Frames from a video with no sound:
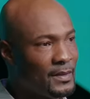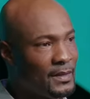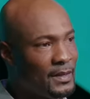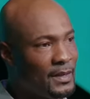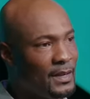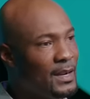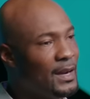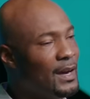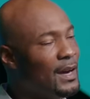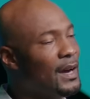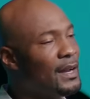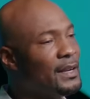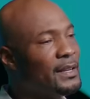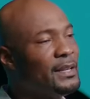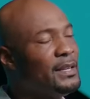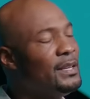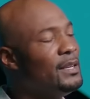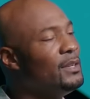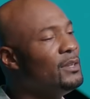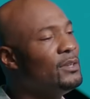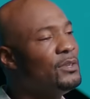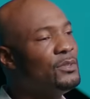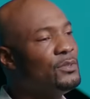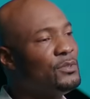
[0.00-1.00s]
God
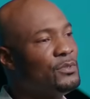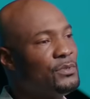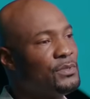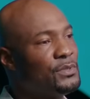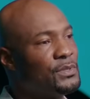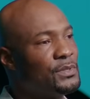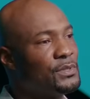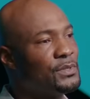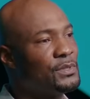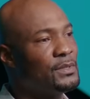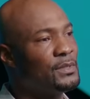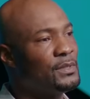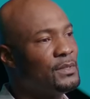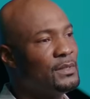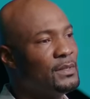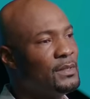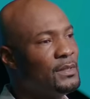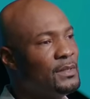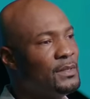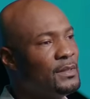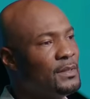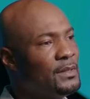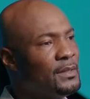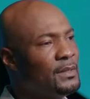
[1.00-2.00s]
heals
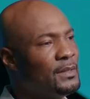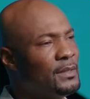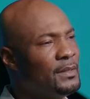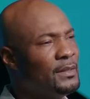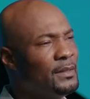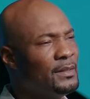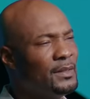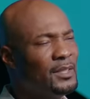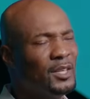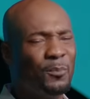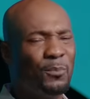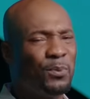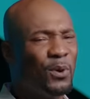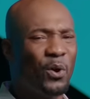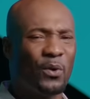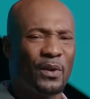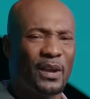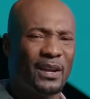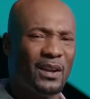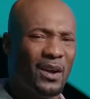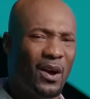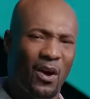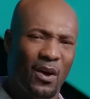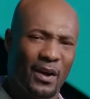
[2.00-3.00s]
the
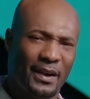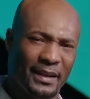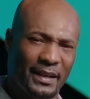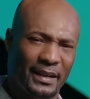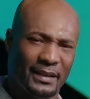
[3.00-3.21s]
brokenhearted.